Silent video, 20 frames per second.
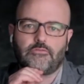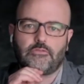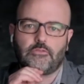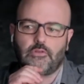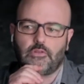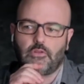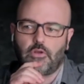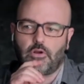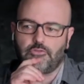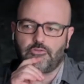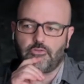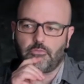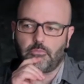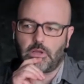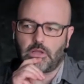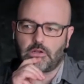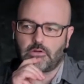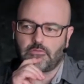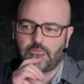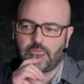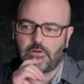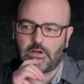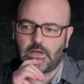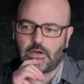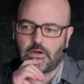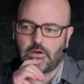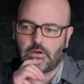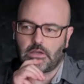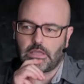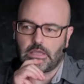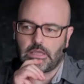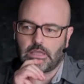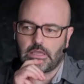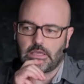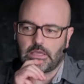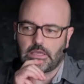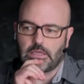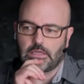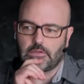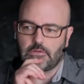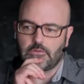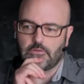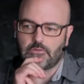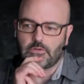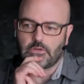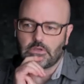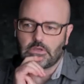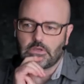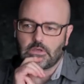of a larger modifier, and